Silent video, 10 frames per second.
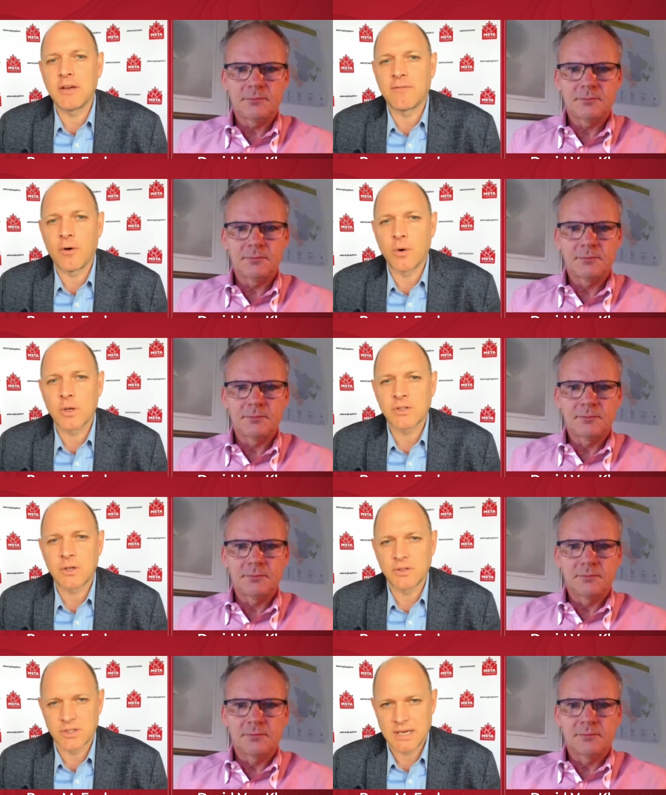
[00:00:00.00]
Speaker 1: a focus
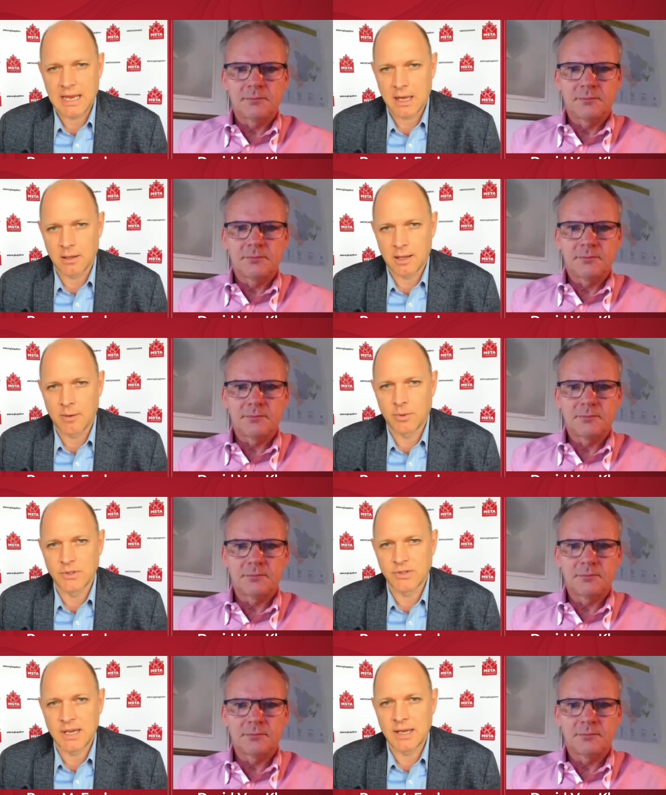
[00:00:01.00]
on scale i would
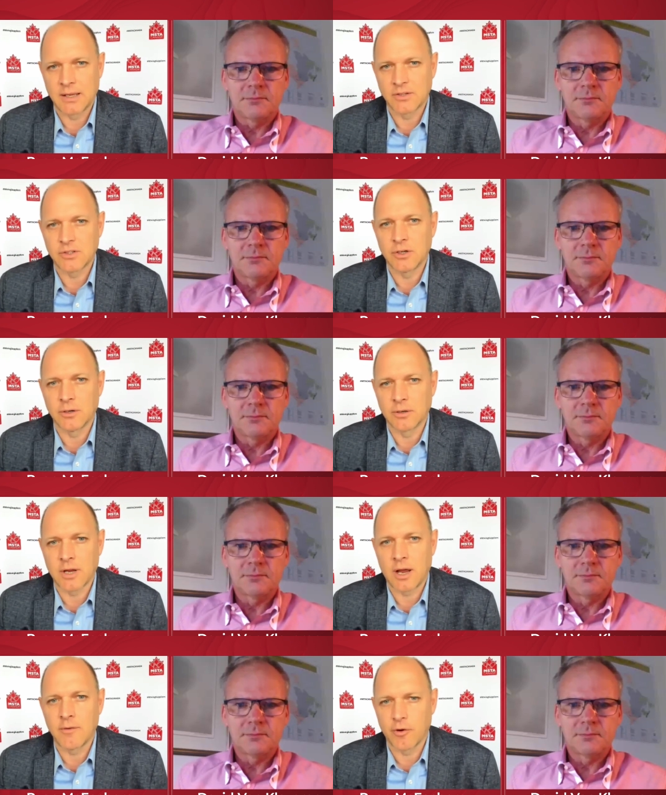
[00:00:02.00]
say is your
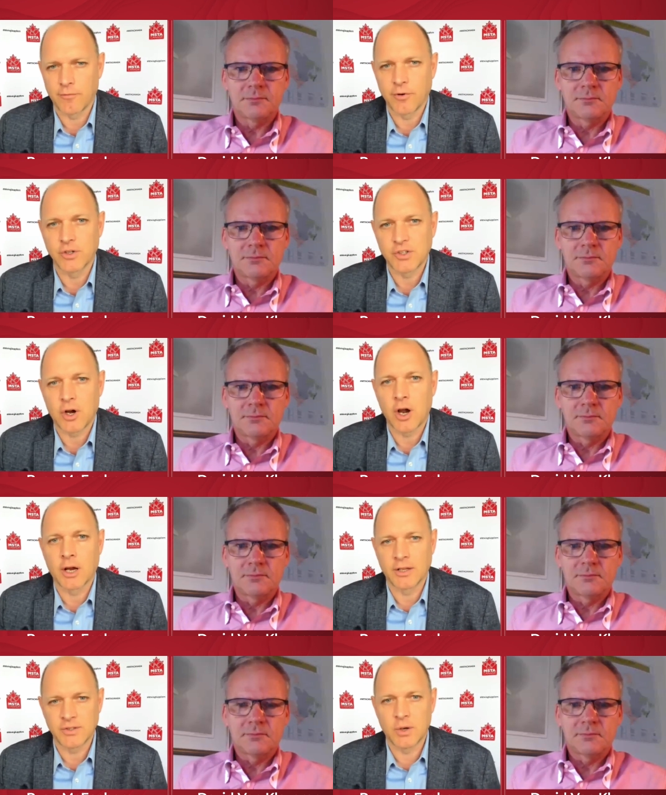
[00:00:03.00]
kind of your first
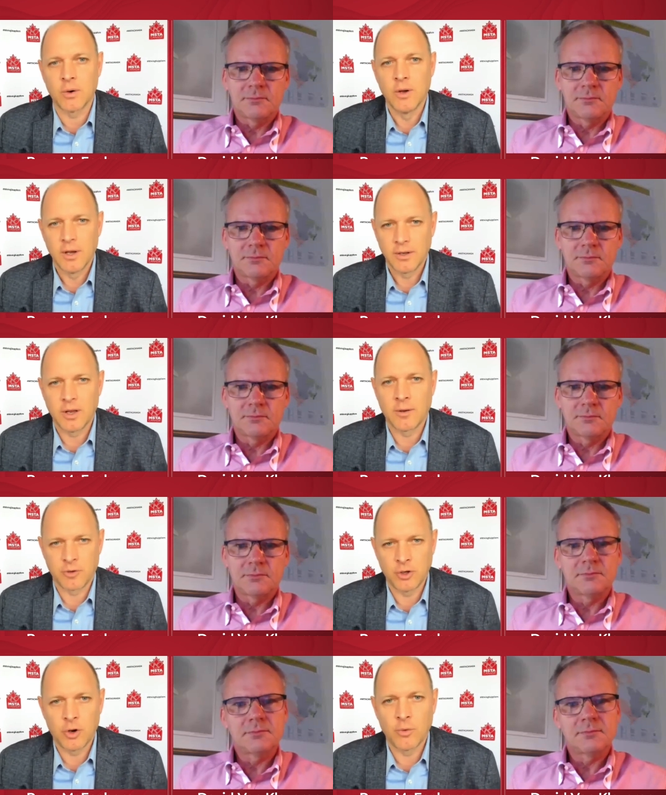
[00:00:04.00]
target so
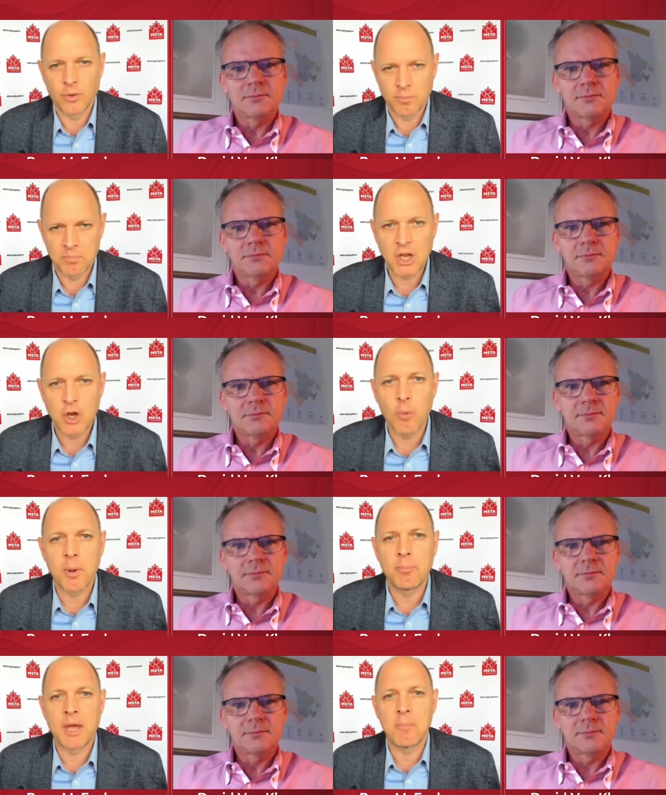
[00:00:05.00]
you know the big
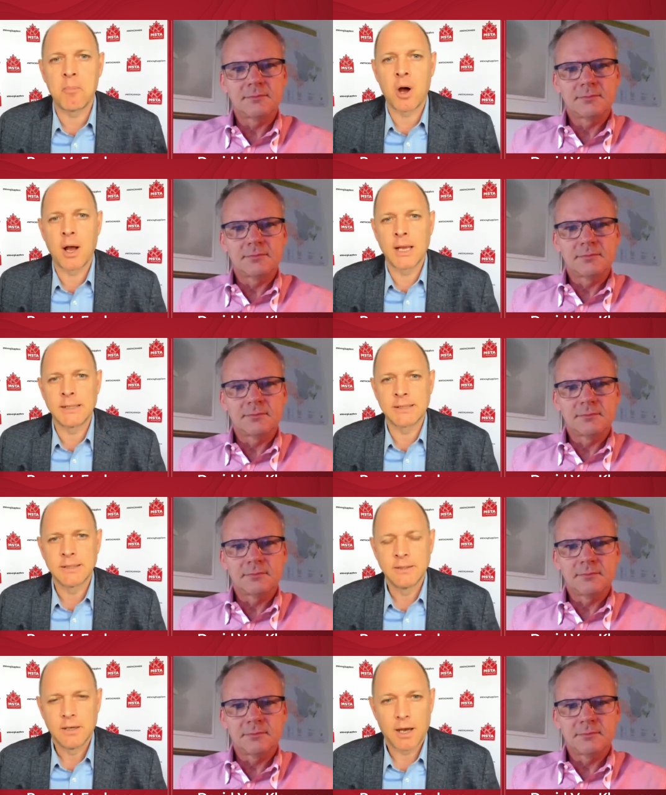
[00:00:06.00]
open pit mines
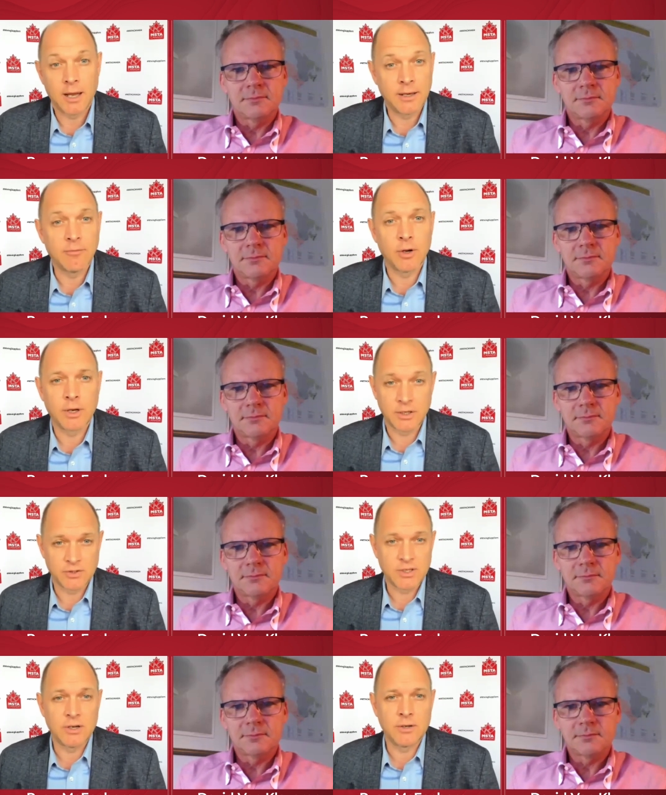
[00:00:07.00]
i never even
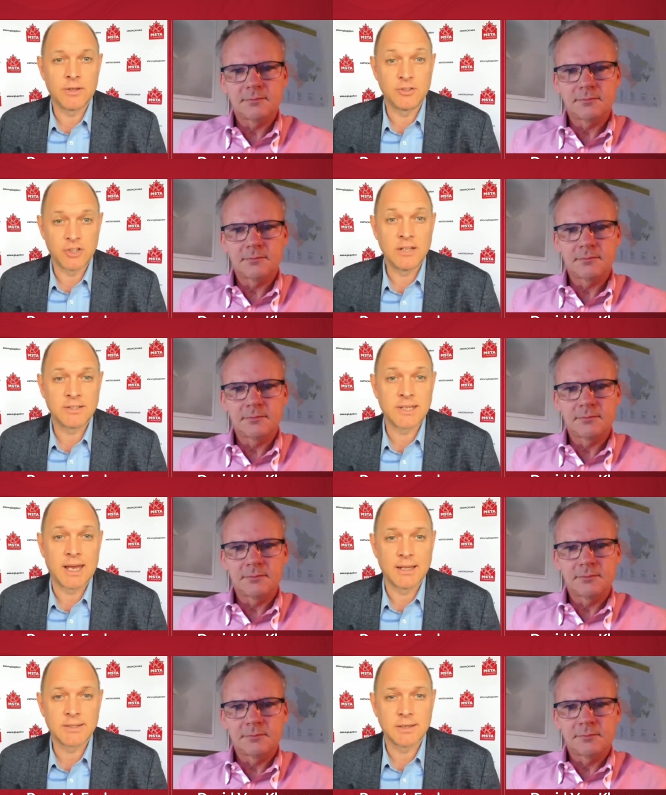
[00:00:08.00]
considered the
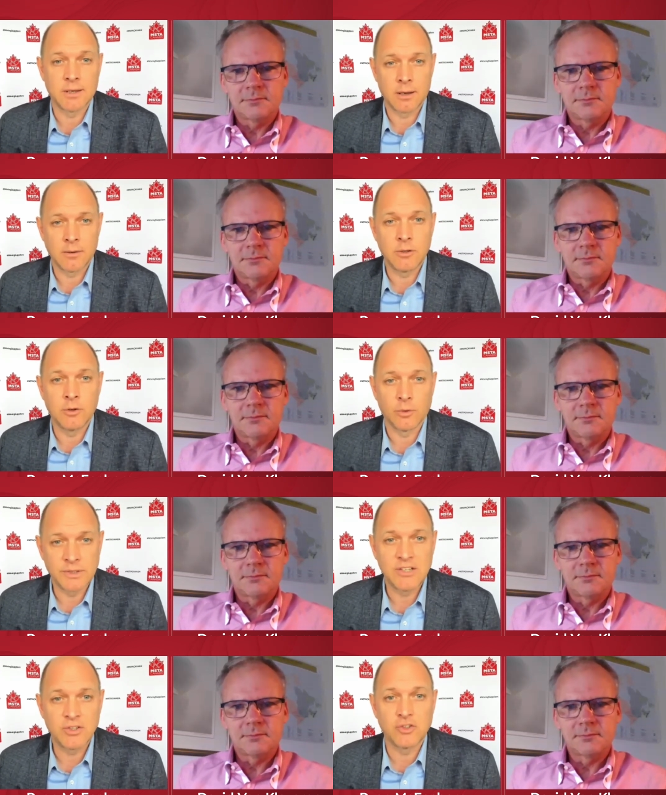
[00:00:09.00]
gensets uh, you know
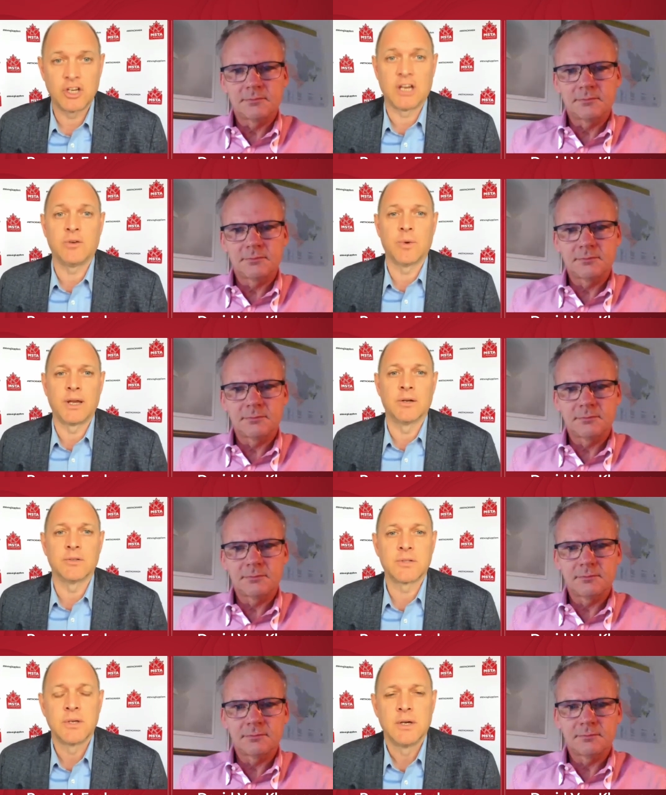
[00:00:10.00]
diesel
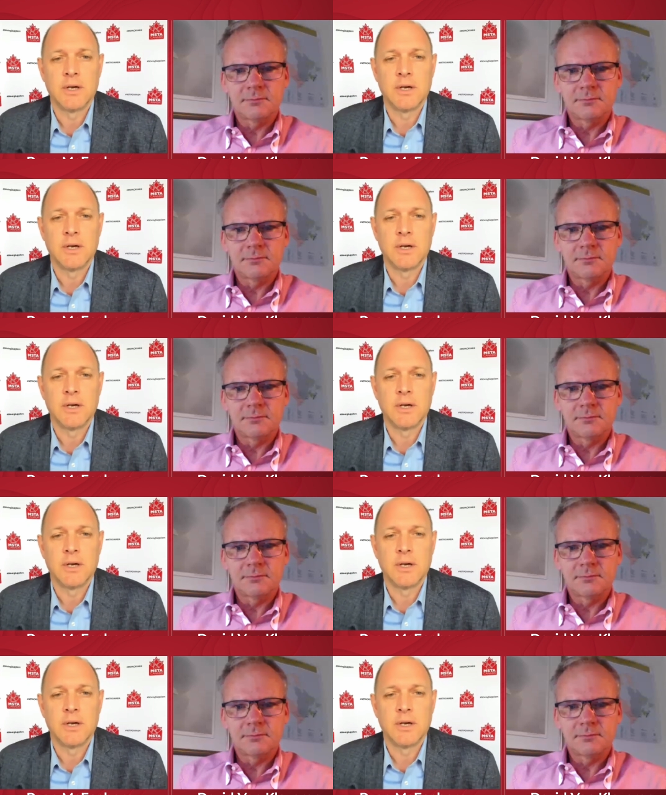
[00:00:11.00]
generators